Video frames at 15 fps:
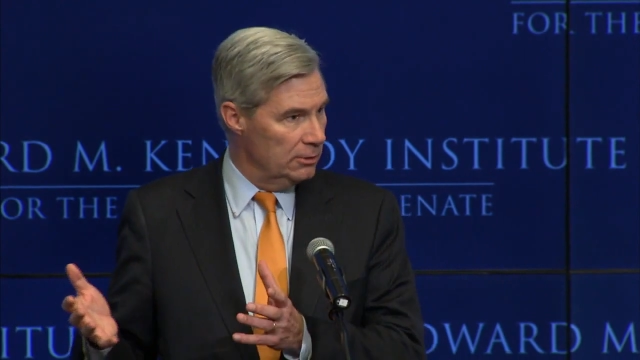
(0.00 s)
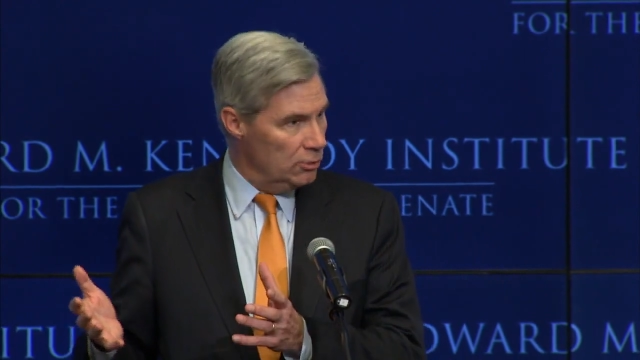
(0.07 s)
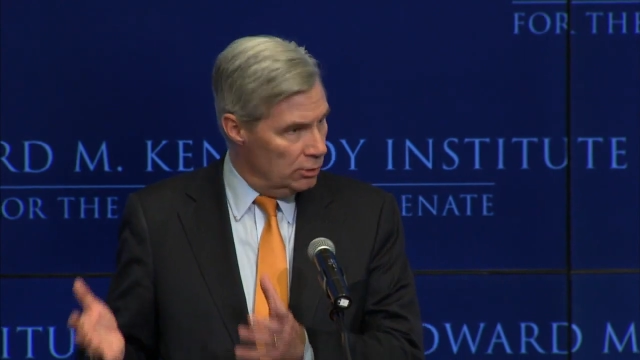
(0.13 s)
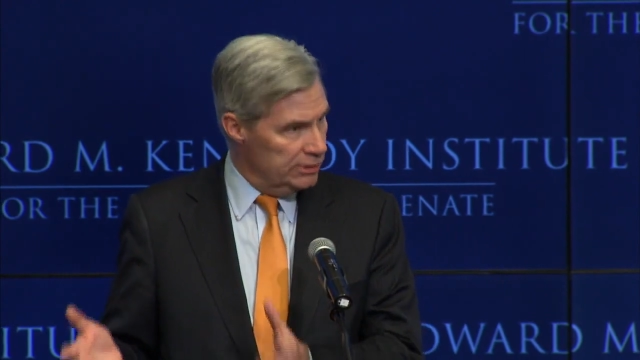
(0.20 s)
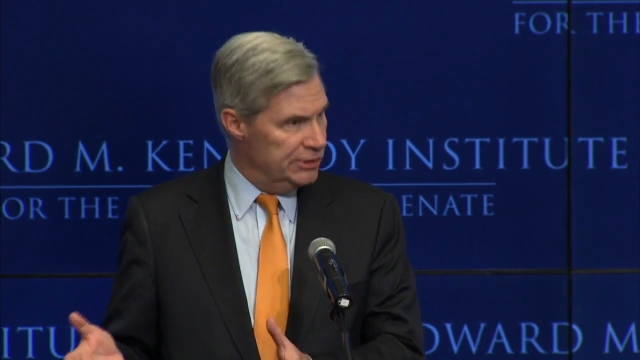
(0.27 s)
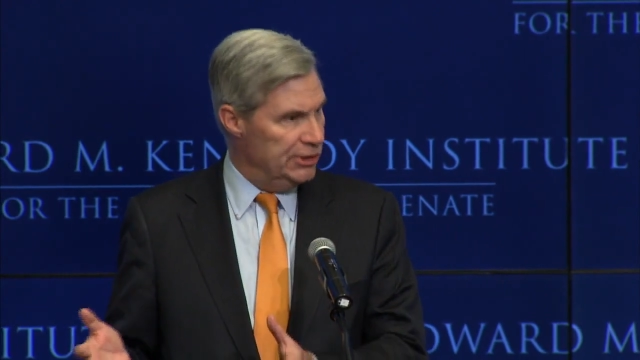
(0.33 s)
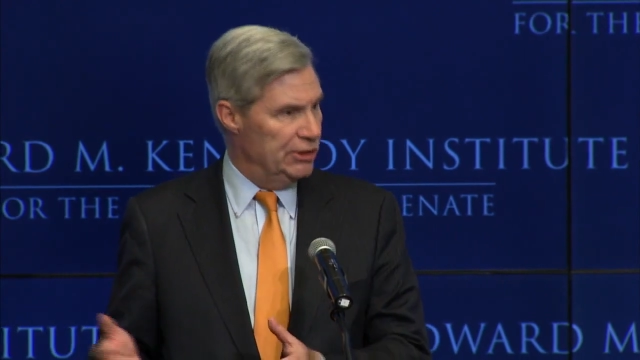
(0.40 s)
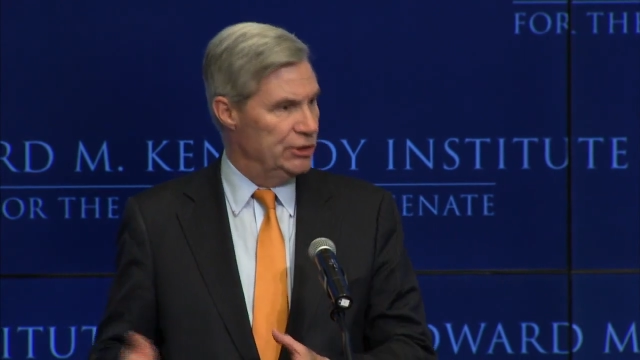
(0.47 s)

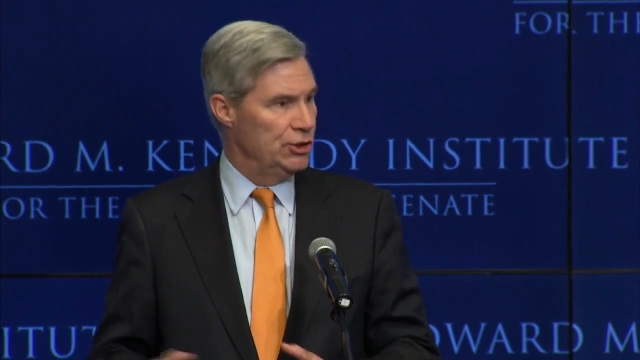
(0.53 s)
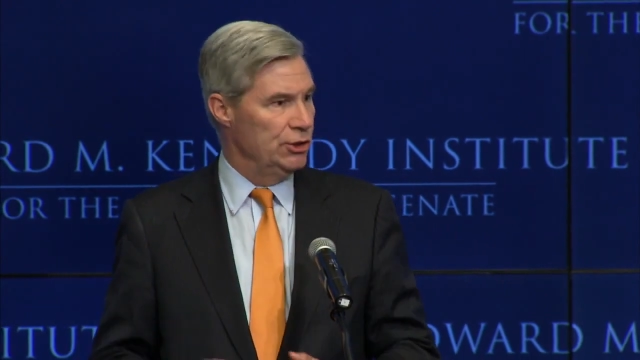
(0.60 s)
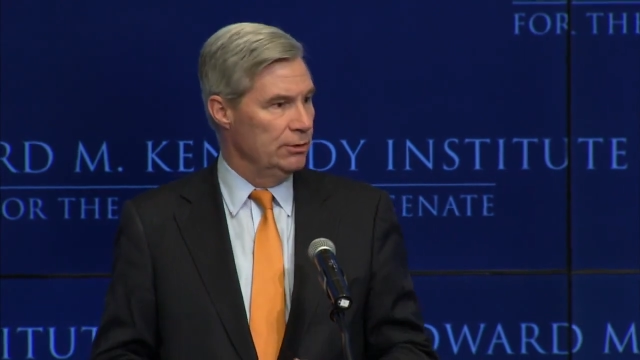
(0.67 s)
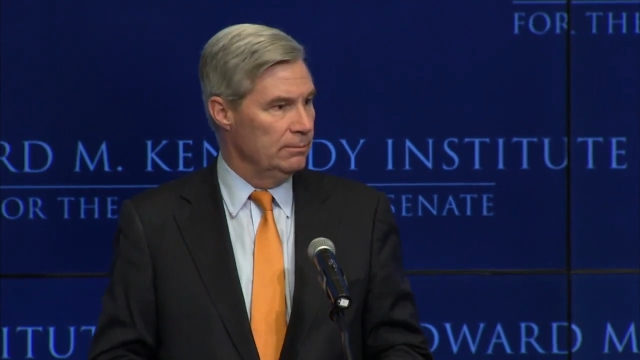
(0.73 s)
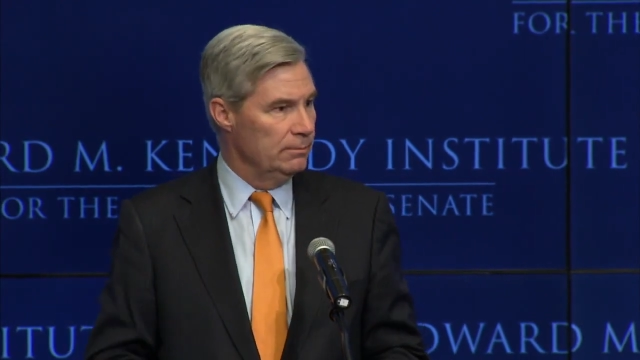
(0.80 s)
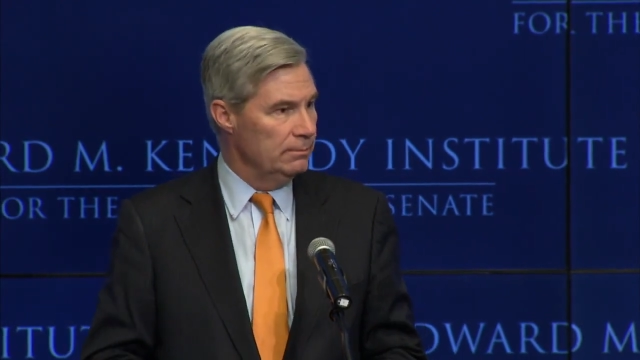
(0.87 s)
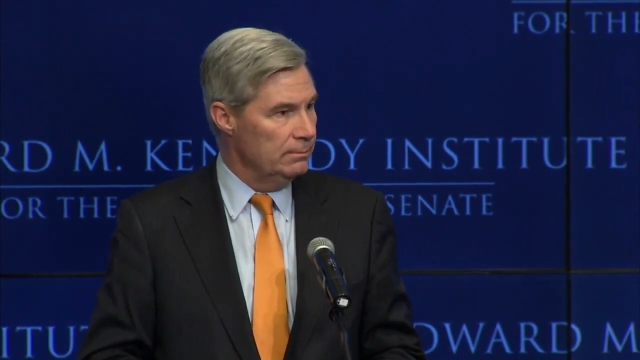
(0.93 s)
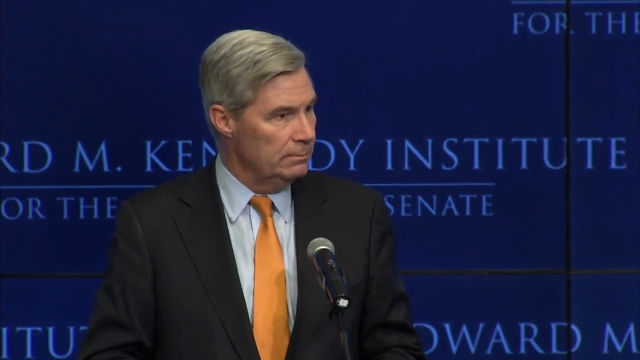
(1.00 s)
Gorsuch
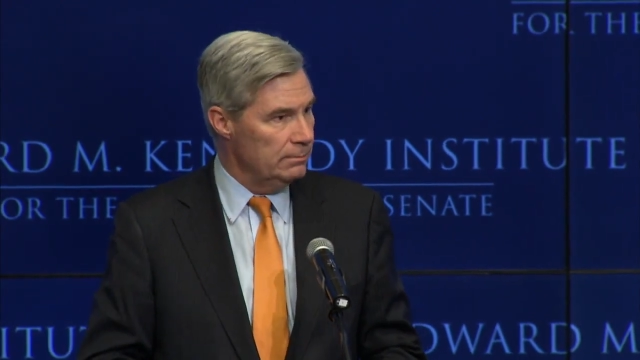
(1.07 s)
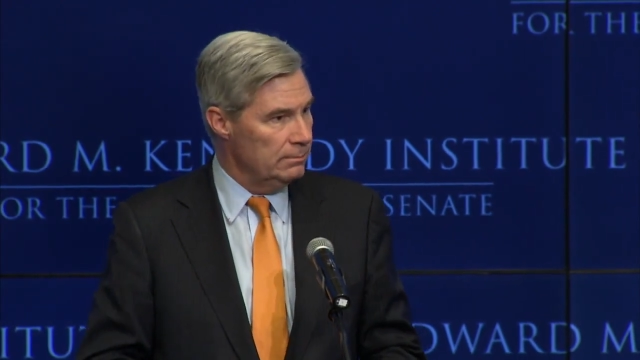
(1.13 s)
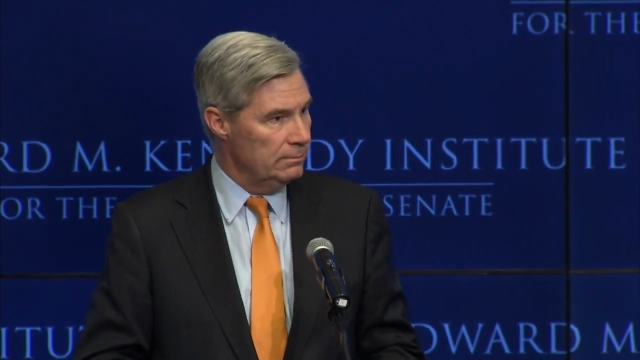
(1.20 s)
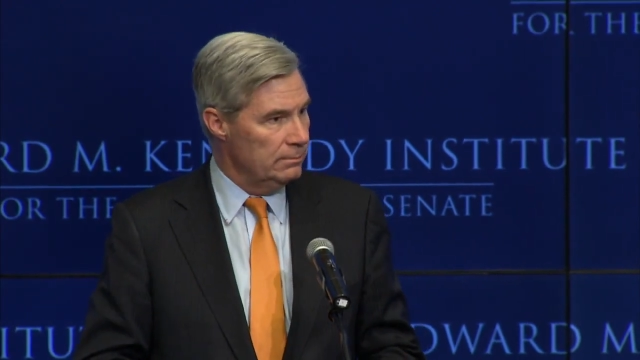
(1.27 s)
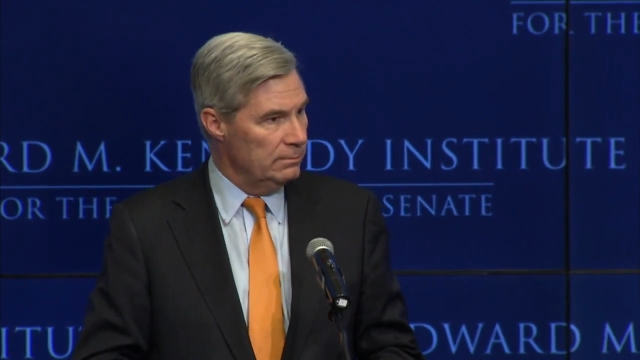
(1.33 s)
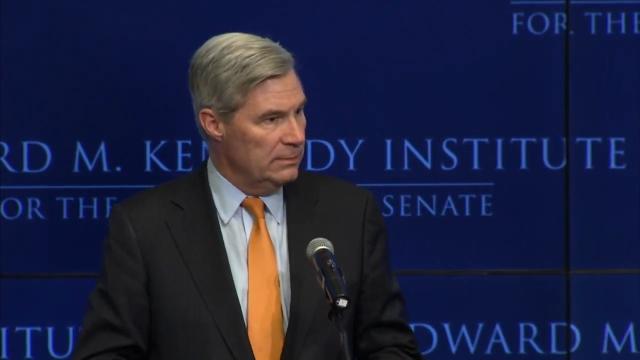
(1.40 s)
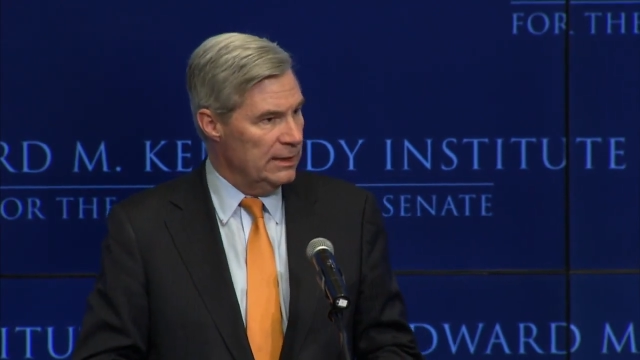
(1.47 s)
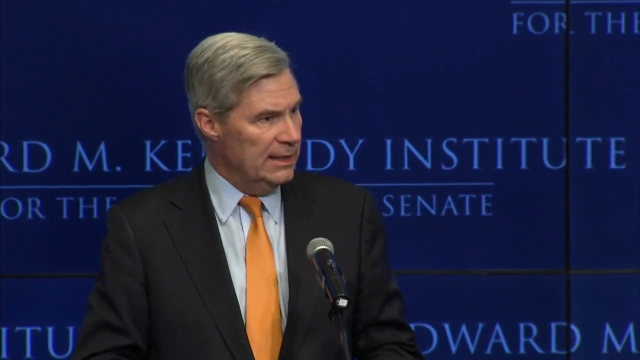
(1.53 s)

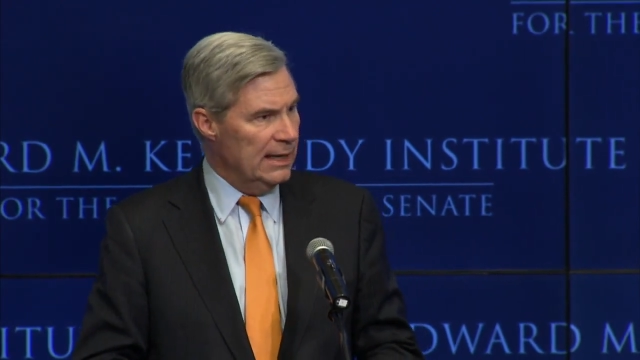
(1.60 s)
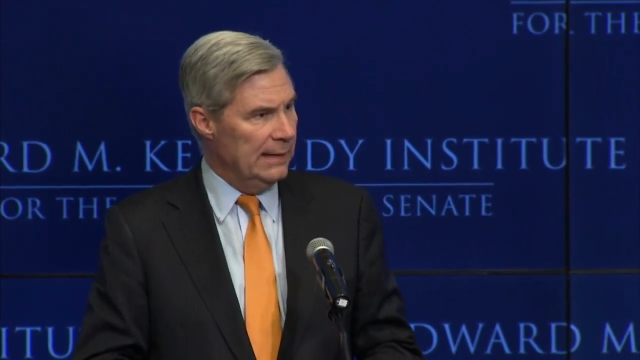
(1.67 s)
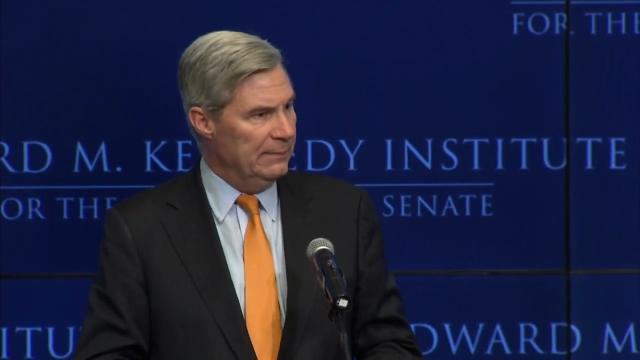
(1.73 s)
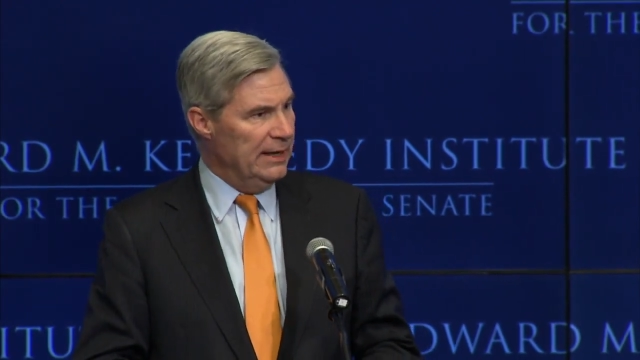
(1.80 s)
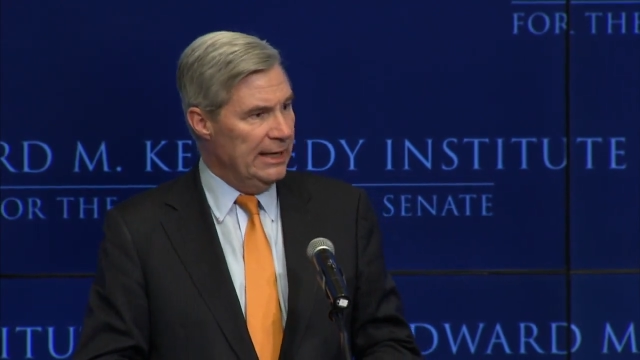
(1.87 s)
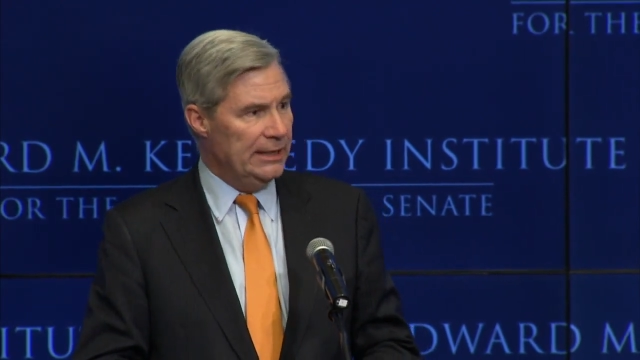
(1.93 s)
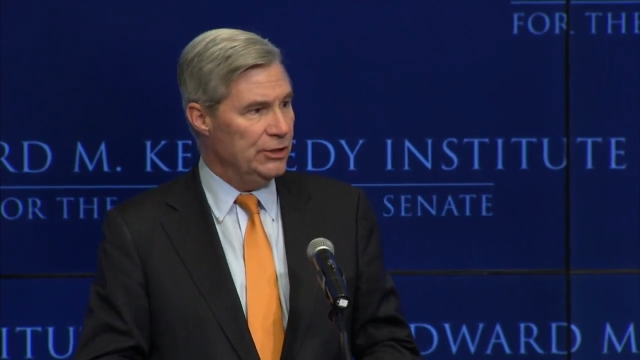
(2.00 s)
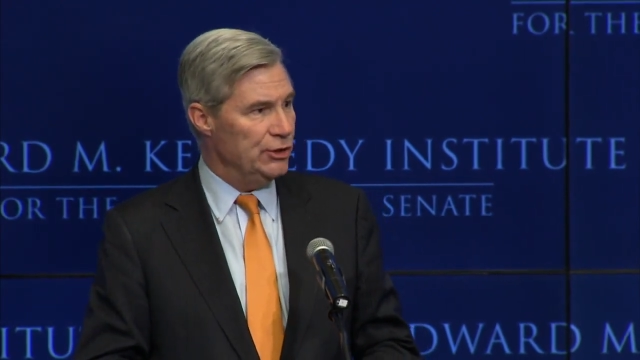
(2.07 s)

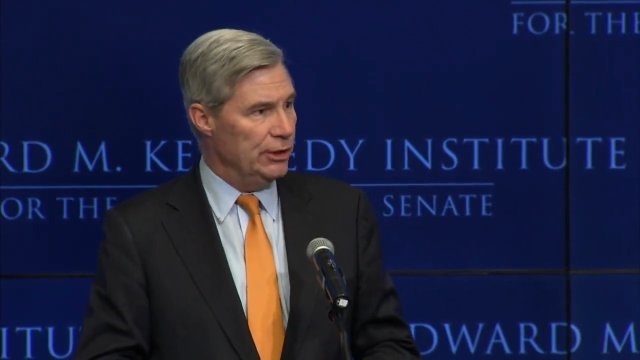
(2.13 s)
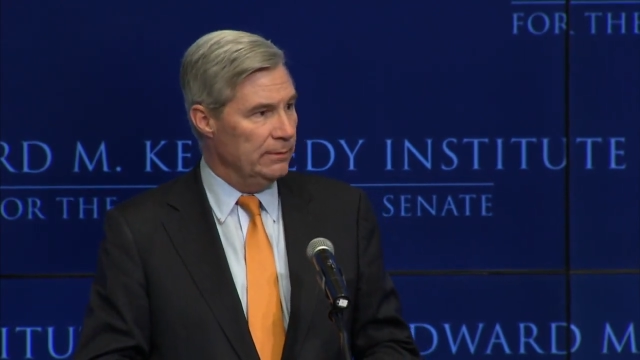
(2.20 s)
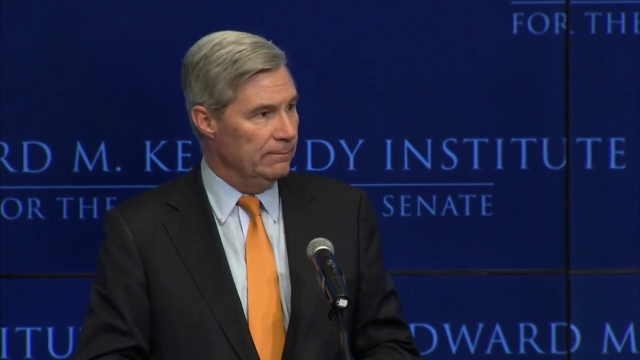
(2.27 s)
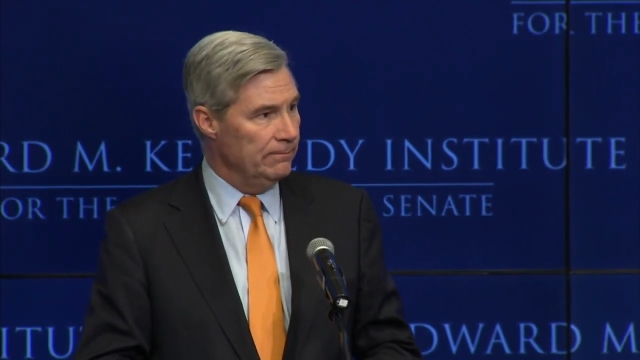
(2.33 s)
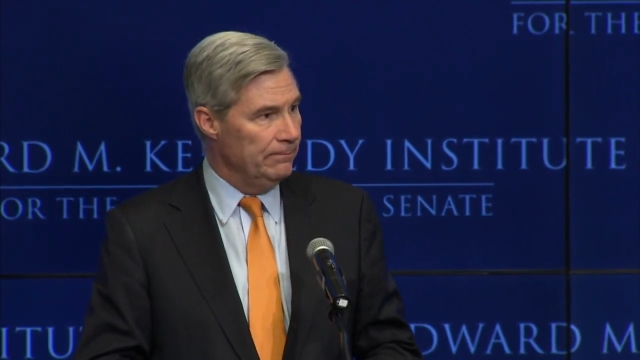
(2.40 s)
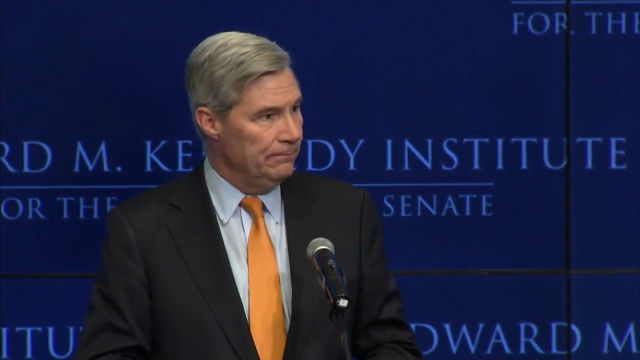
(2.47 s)
nomination.